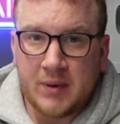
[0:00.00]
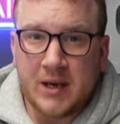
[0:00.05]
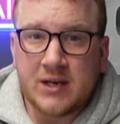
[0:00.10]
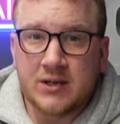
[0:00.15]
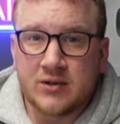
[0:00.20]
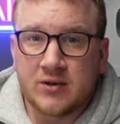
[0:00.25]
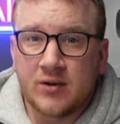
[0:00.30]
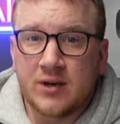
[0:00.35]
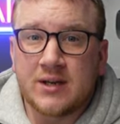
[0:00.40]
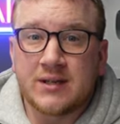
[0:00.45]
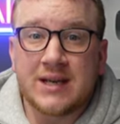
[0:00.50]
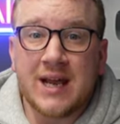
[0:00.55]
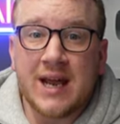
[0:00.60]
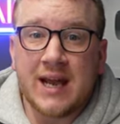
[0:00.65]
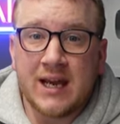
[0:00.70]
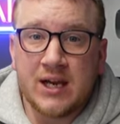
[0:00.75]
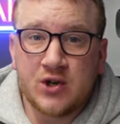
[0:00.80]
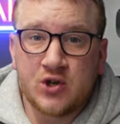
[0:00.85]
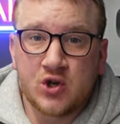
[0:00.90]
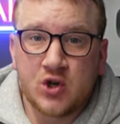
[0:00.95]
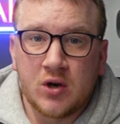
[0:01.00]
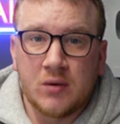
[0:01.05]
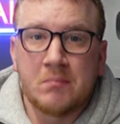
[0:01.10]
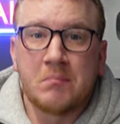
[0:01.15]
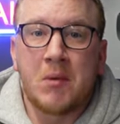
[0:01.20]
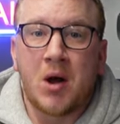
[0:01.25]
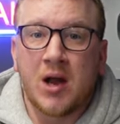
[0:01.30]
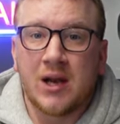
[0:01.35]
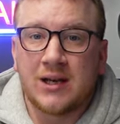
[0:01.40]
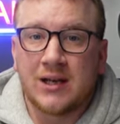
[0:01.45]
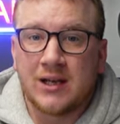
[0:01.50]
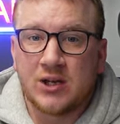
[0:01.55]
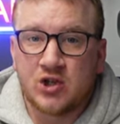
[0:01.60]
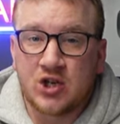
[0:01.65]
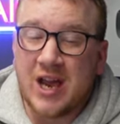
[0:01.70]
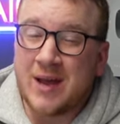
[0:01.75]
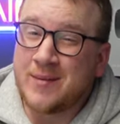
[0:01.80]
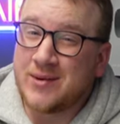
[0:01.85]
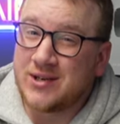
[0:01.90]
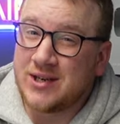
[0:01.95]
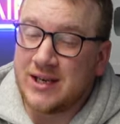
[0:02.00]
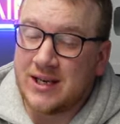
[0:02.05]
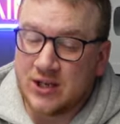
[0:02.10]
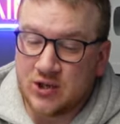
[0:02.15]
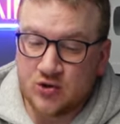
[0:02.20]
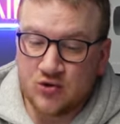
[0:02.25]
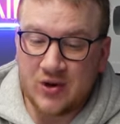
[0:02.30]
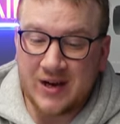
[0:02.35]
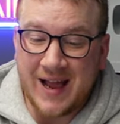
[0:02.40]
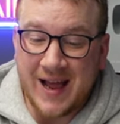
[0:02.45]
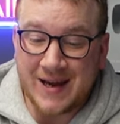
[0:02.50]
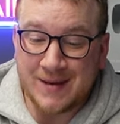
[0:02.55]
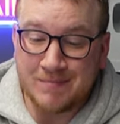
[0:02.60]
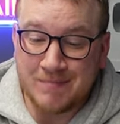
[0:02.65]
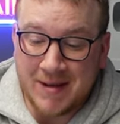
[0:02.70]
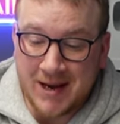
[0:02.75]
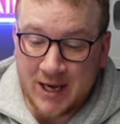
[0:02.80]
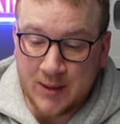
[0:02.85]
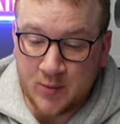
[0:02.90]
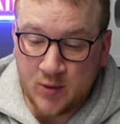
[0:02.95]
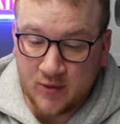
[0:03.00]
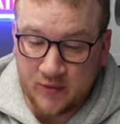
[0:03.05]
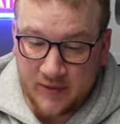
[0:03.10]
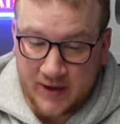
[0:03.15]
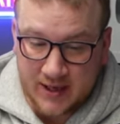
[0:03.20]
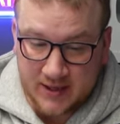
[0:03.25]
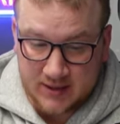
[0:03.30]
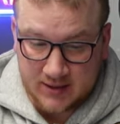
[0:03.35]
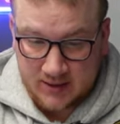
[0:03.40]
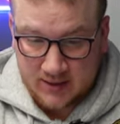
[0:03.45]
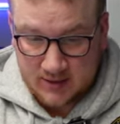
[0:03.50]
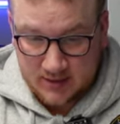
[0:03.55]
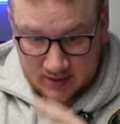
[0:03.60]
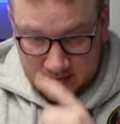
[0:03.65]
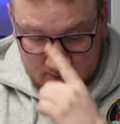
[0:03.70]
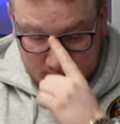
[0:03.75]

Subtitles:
based on its age, mileage, MOT history, and many more factors.